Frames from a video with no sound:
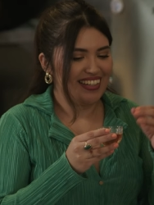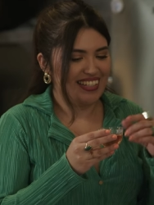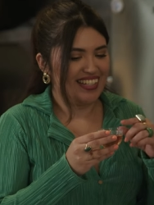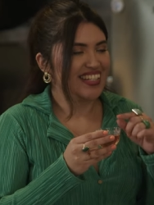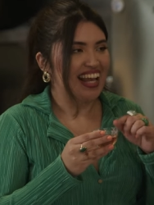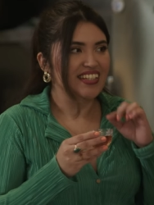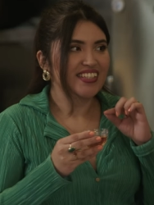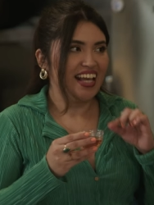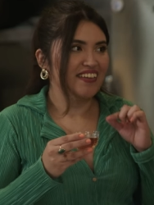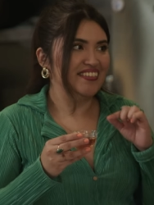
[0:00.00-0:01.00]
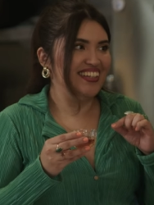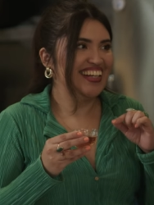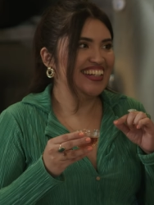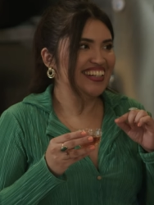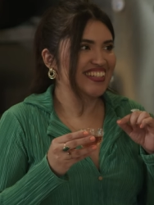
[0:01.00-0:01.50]
Is this as
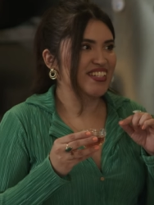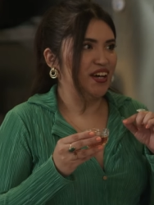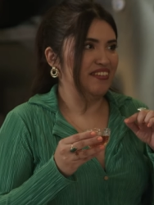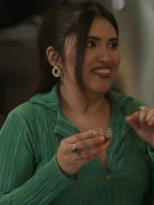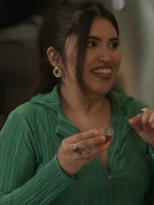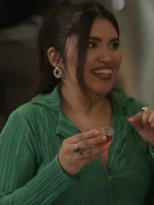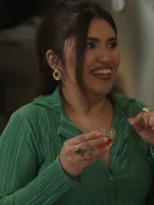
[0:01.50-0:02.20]
caffeinated as coffee?